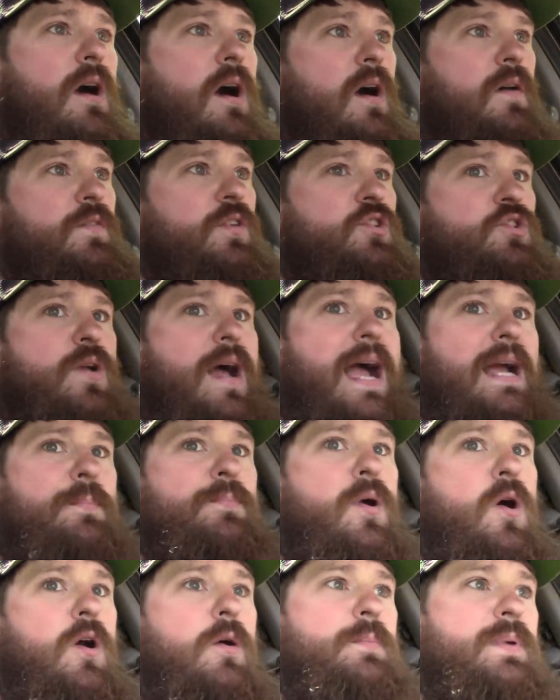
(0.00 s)
of the track
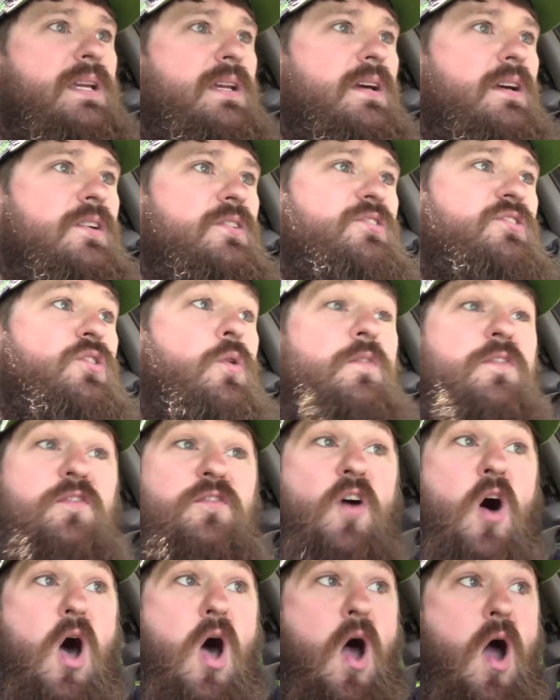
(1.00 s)
bar, because so
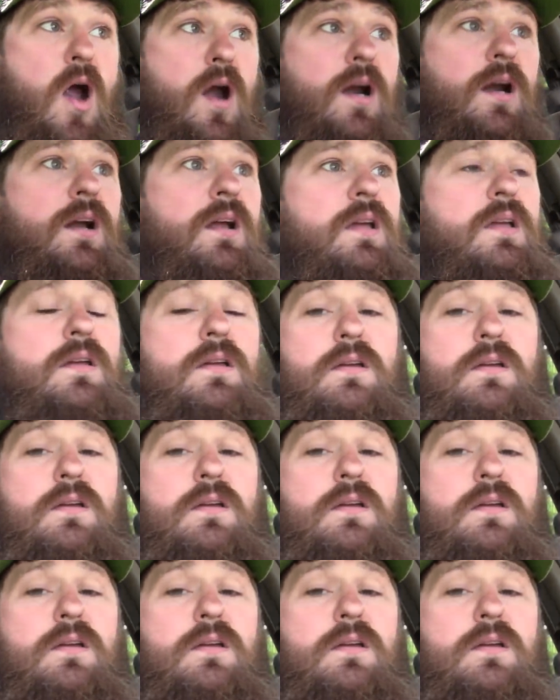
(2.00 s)
far